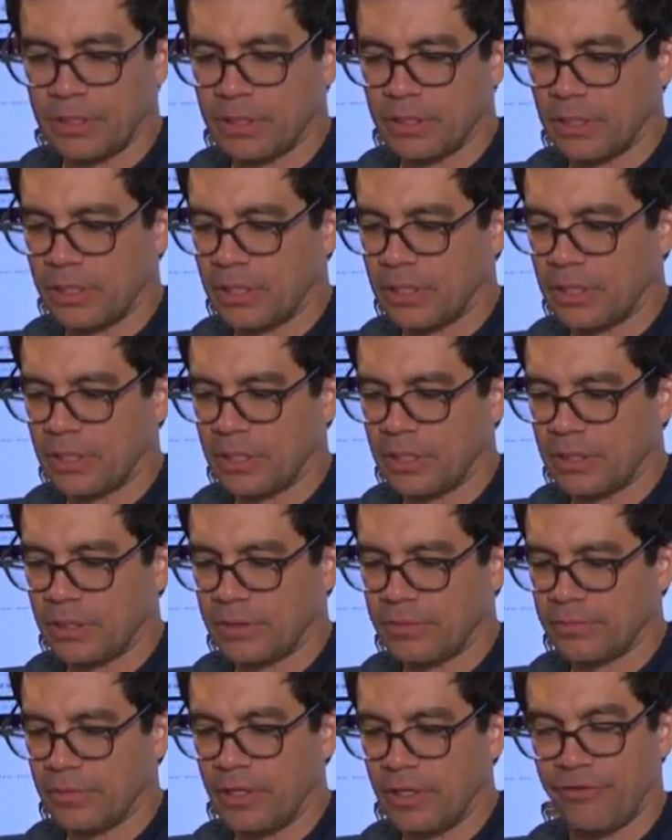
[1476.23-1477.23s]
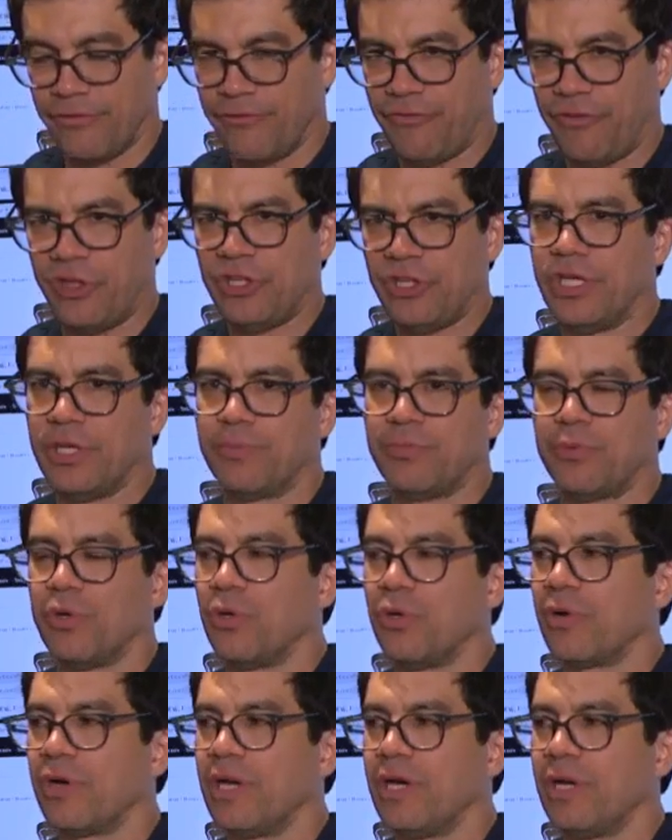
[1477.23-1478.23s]
uh, an affiliate
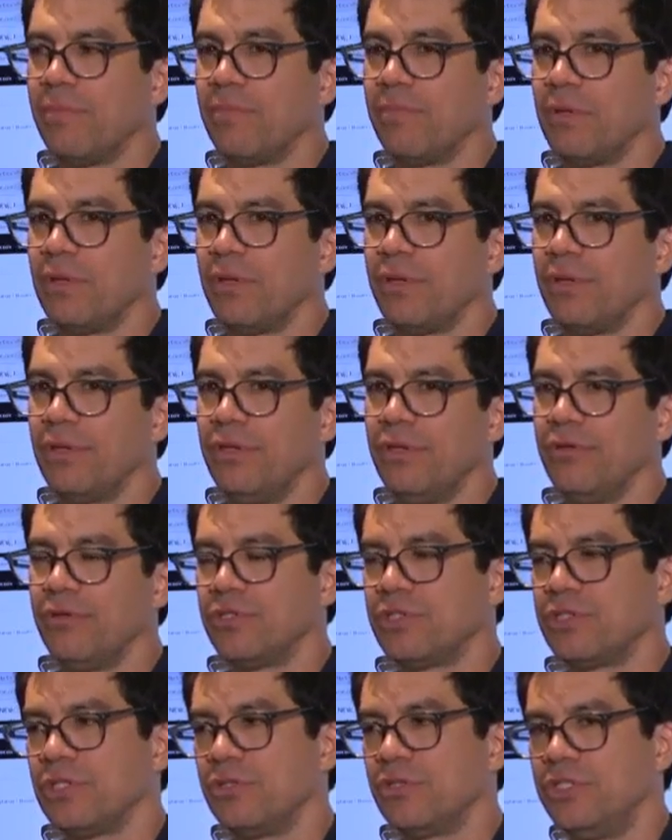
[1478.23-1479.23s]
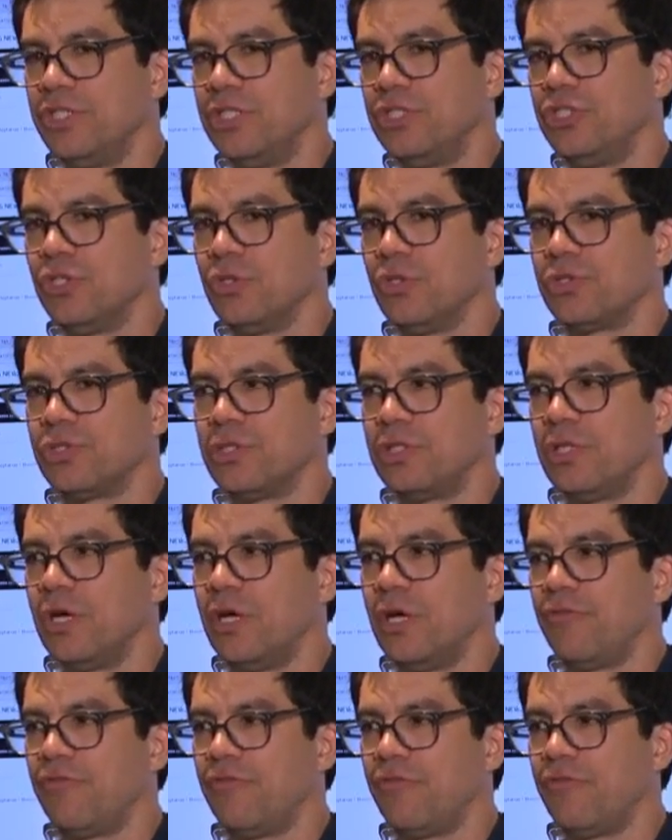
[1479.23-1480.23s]
program. You can sell digital
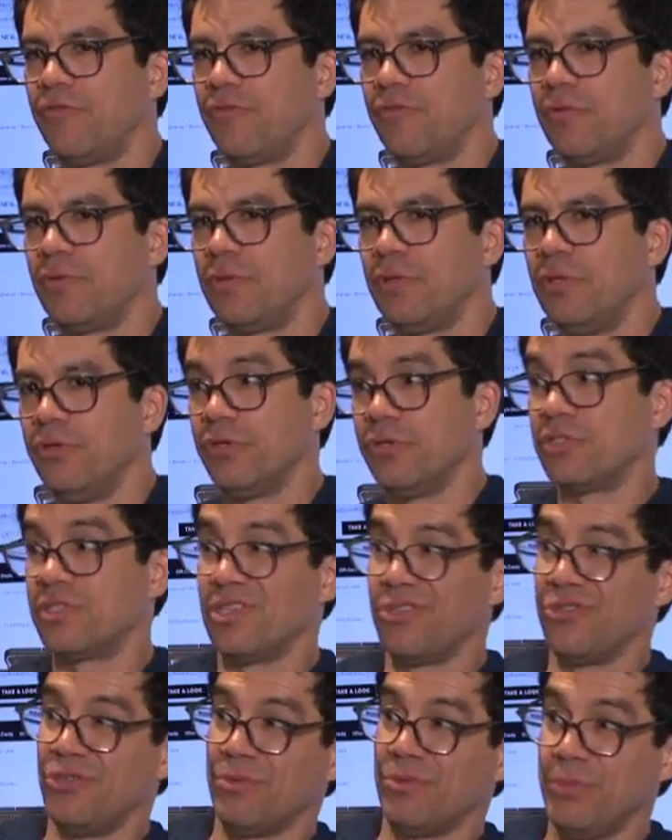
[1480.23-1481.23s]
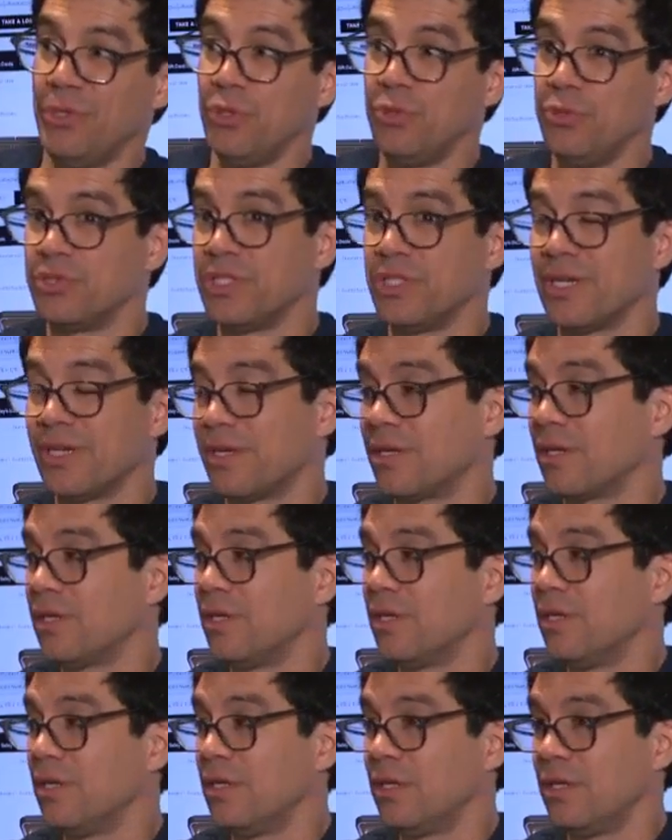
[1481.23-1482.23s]
stuff you can sell your music
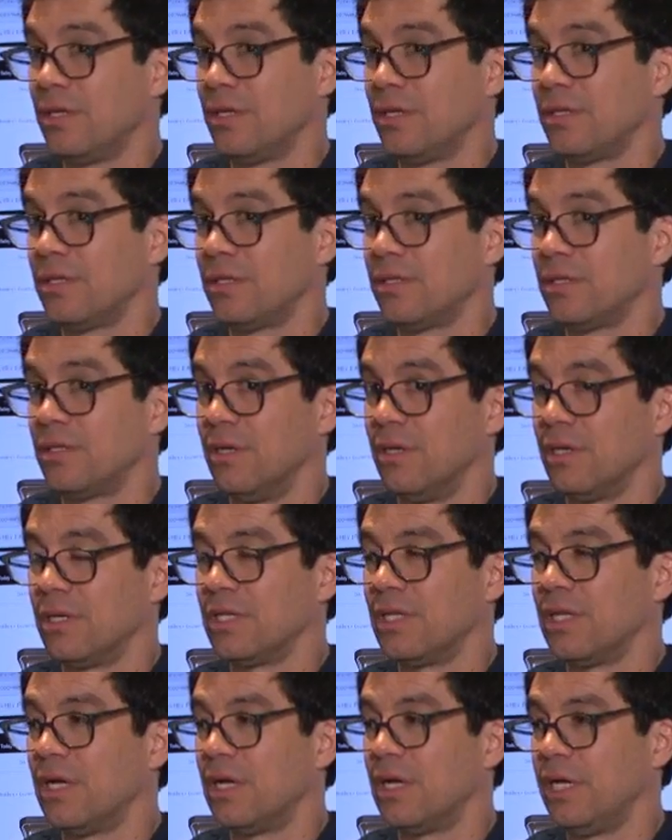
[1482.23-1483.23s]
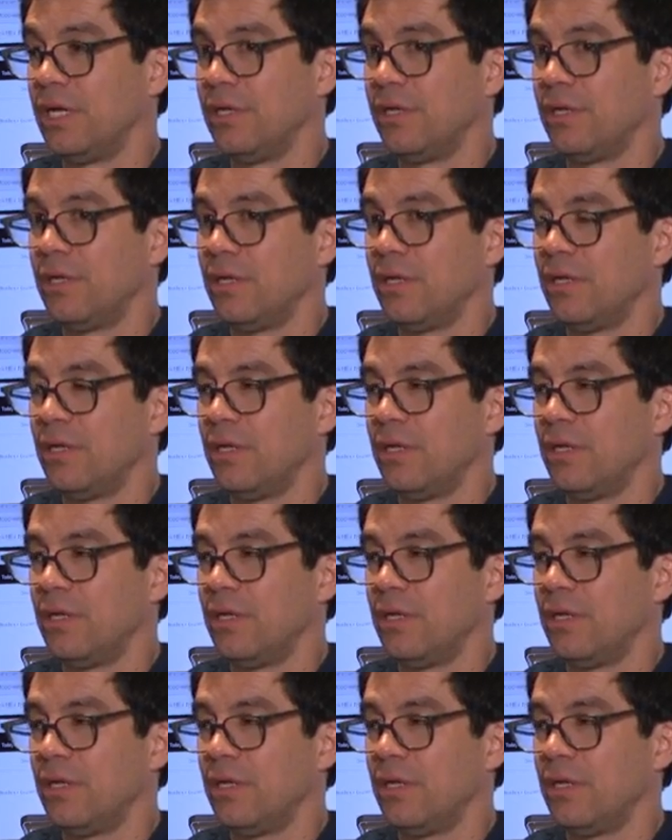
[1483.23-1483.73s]
online.